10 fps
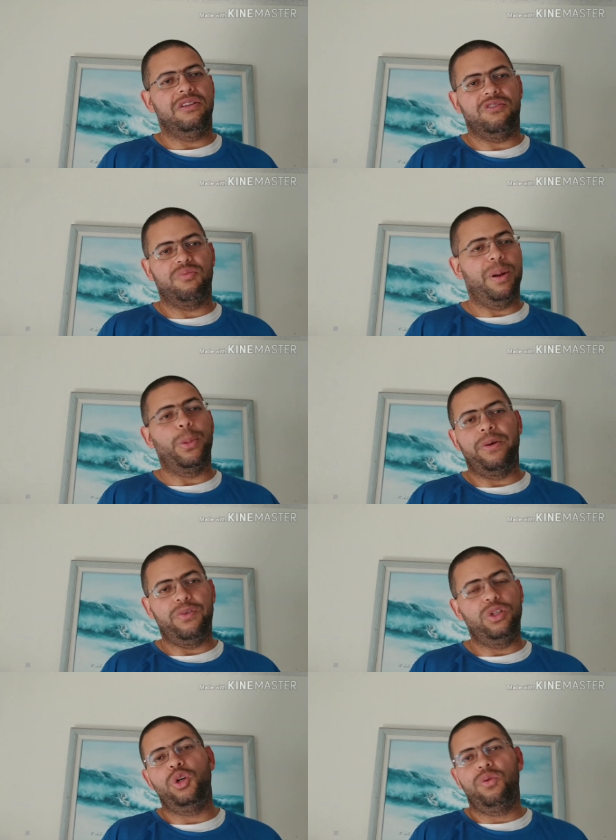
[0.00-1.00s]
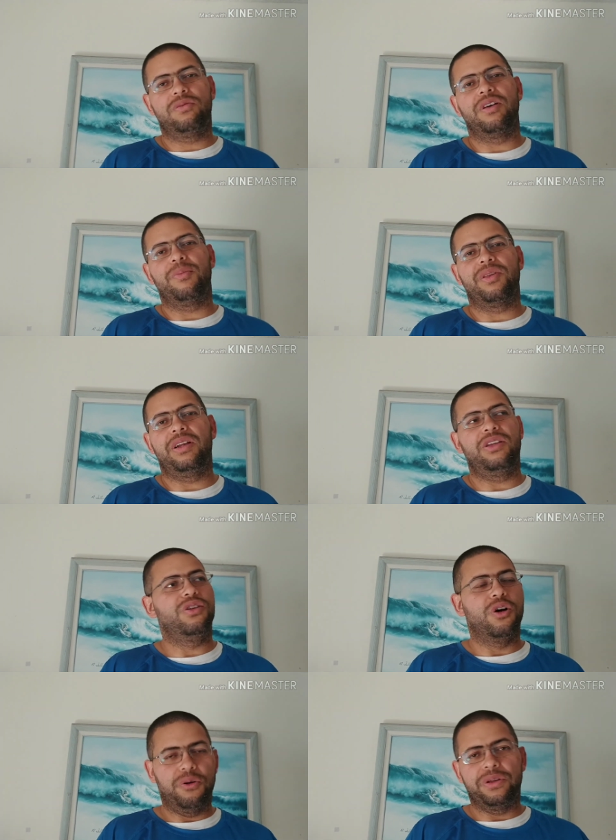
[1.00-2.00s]
Just remember, if you're doing something and you
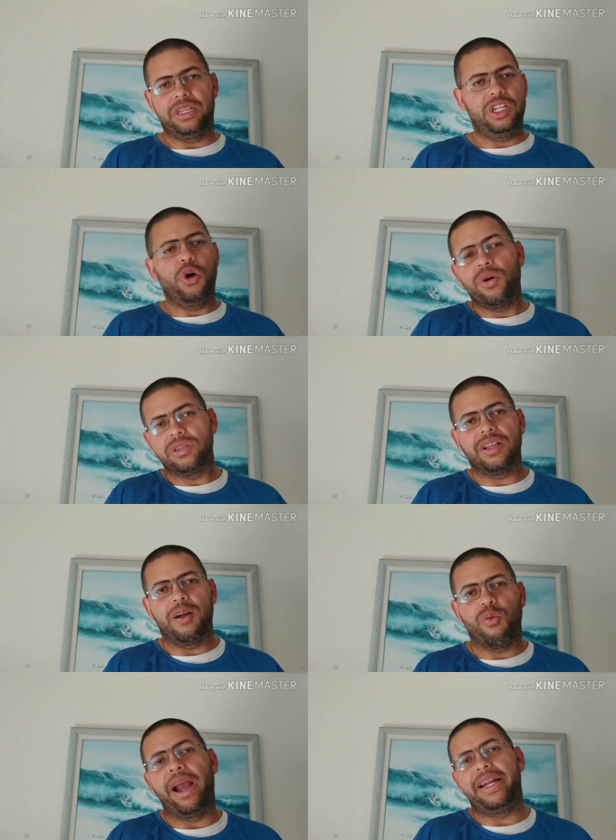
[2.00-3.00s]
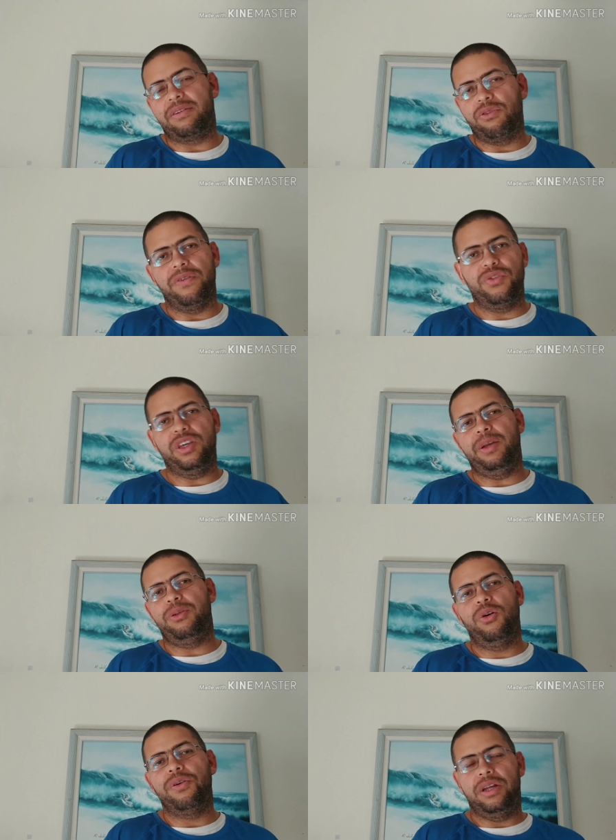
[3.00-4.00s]
know you know it's not right, well, if you keep
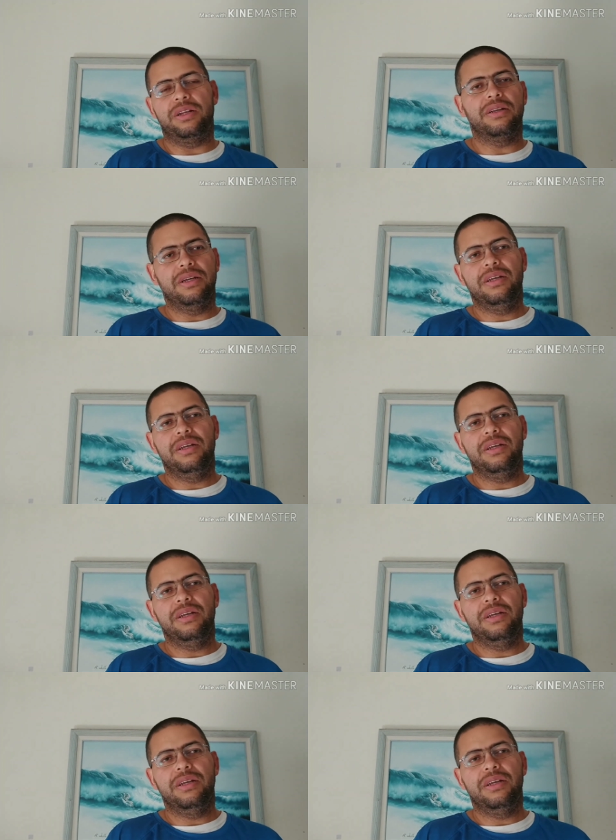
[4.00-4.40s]
doing it,